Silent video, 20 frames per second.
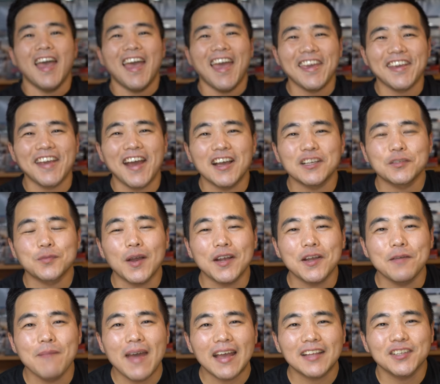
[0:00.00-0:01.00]
Hey guys,
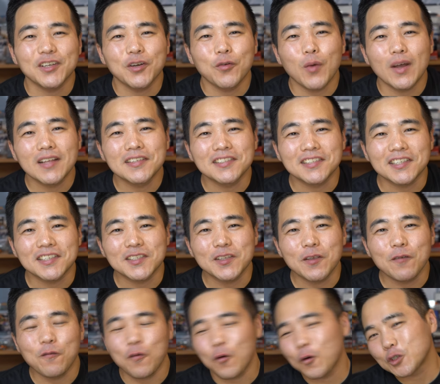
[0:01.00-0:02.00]
welcome back to the one
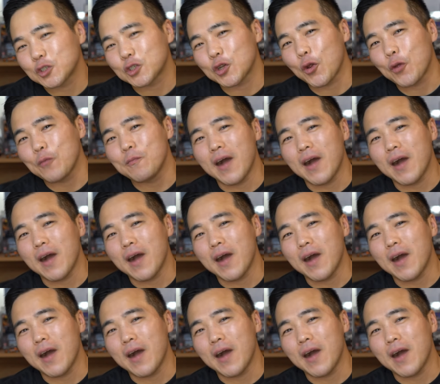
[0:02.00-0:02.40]
sixty-four Show.